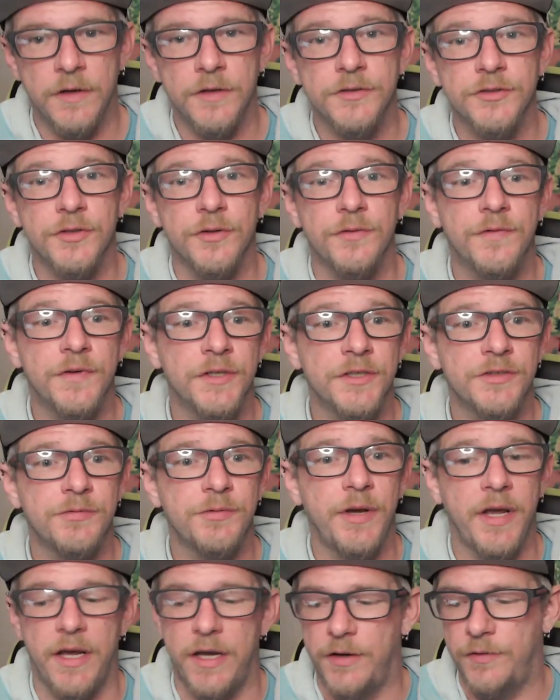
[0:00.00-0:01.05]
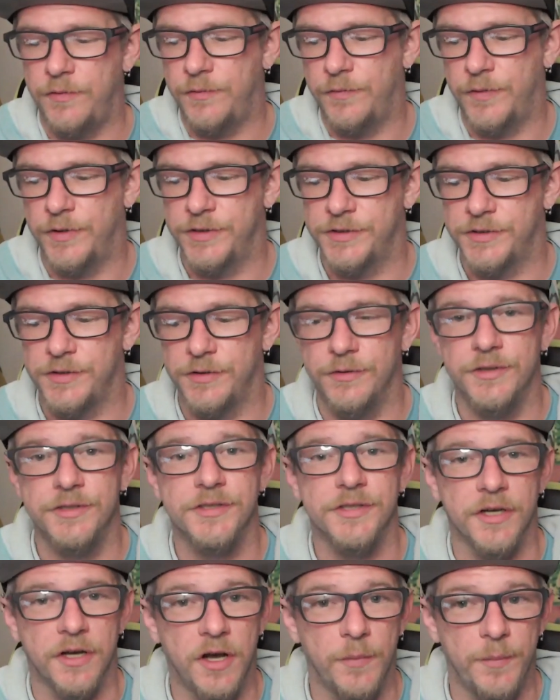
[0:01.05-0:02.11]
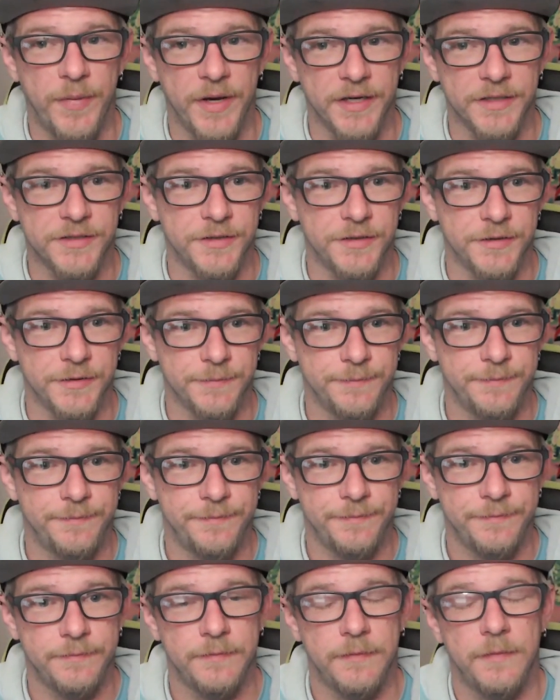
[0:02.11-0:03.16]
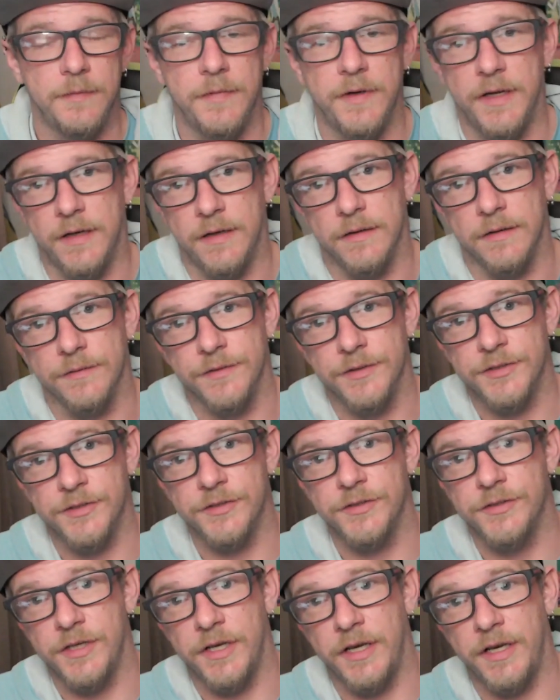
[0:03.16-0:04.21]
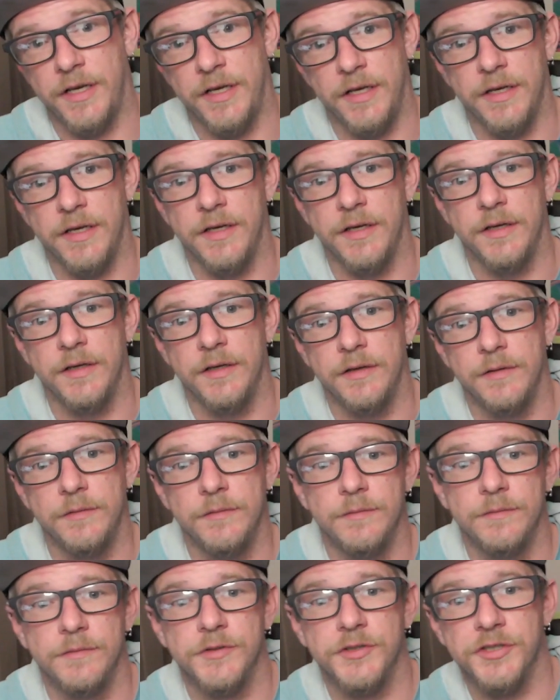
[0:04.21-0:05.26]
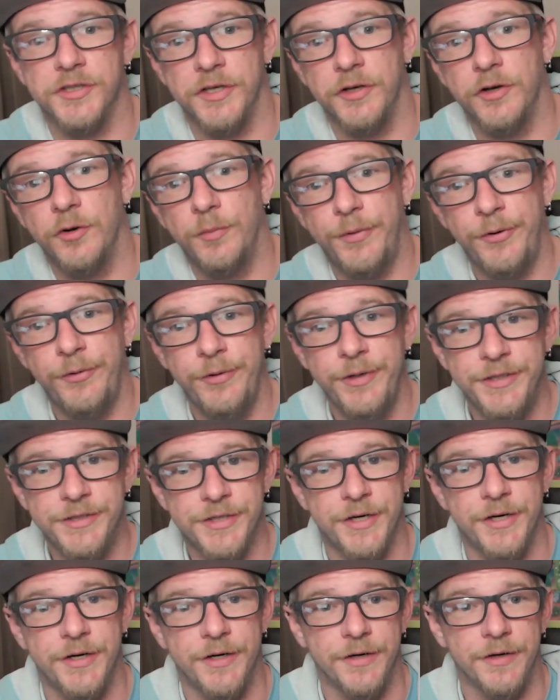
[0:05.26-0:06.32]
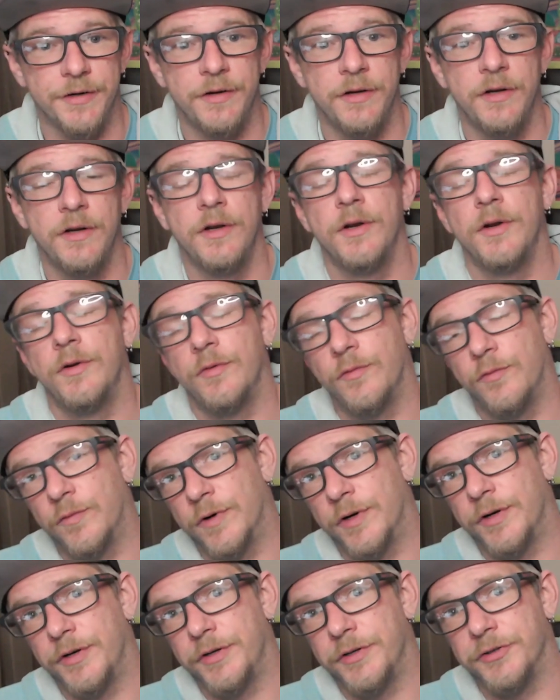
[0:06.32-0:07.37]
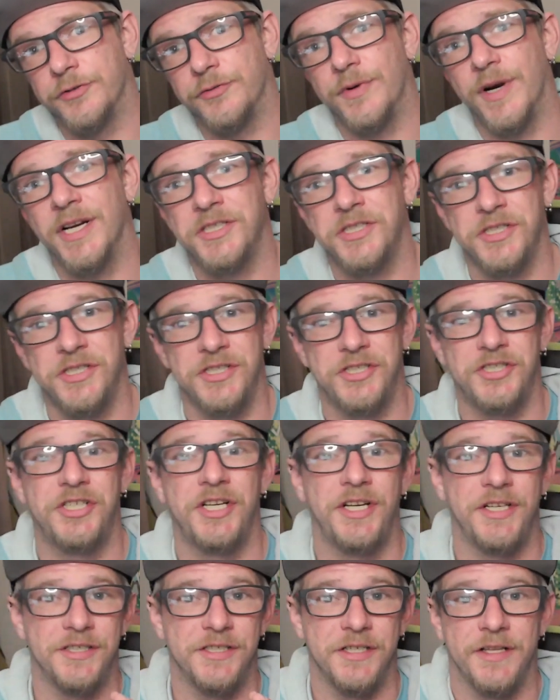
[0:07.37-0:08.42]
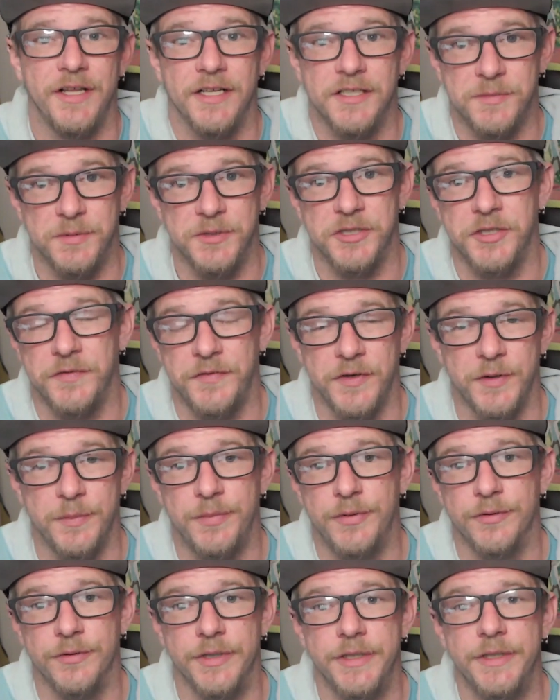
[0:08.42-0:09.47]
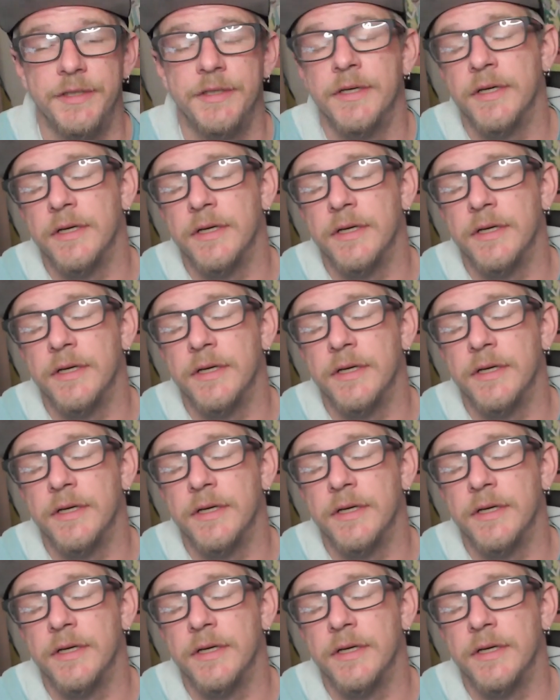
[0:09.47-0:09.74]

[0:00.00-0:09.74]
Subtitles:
So first we have what is known as a cutback turn. Now this is a single buoy turn where your direction is changed at that specific buoy.